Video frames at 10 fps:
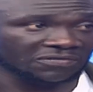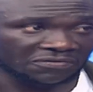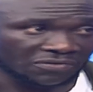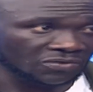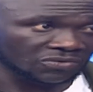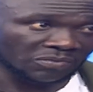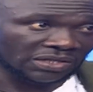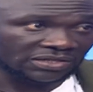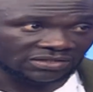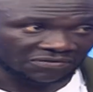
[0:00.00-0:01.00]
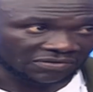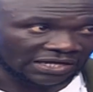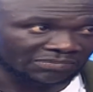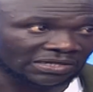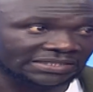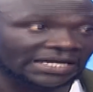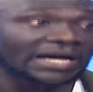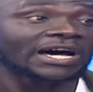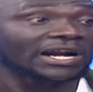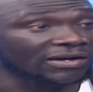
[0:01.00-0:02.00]
a force, or military for that matter,
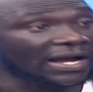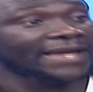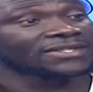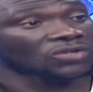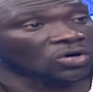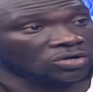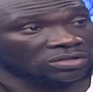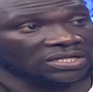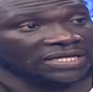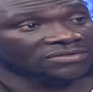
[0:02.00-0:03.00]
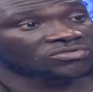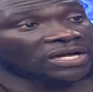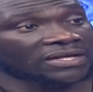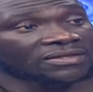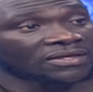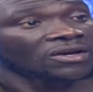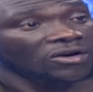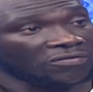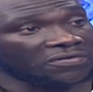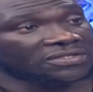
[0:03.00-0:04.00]
rides on the strength
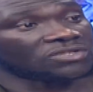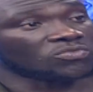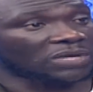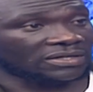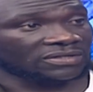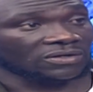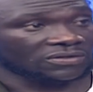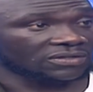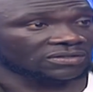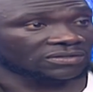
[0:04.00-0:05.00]
of its human resources.